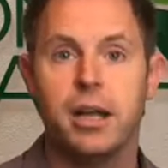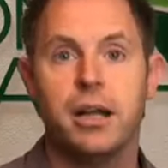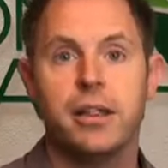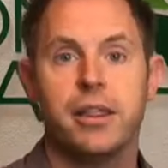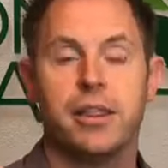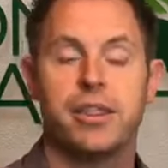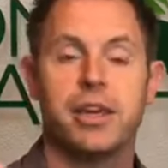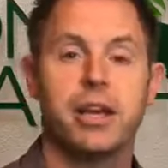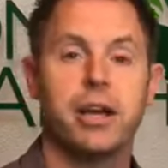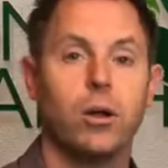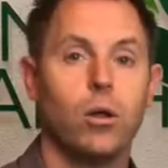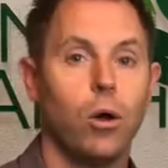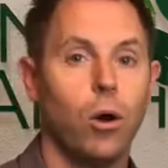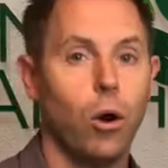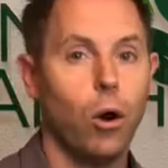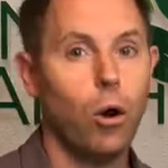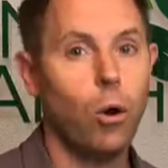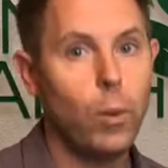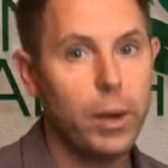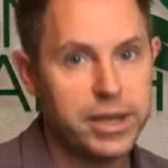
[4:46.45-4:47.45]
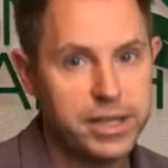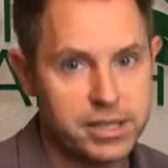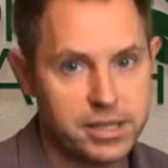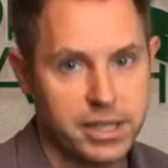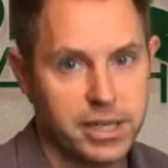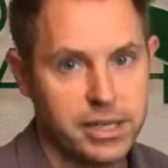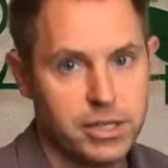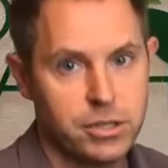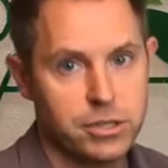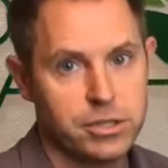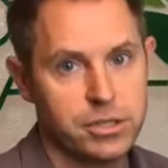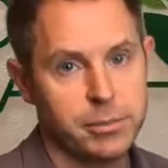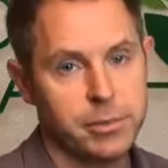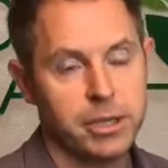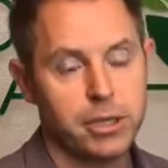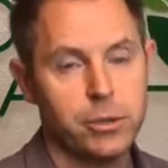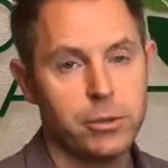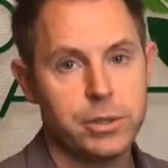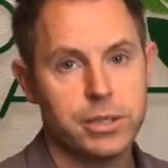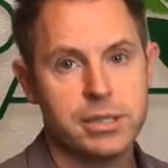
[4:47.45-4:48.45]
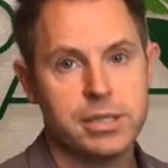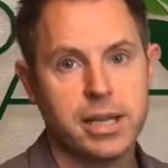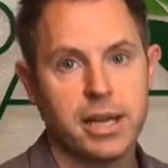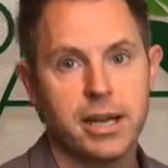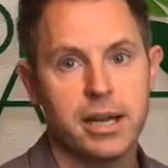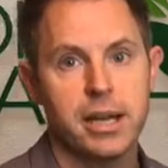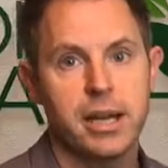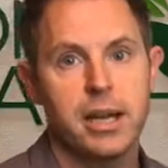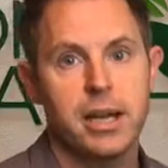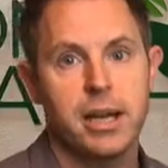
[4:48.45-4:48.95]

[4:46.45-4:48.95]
The thing I'll always say to somebody who is that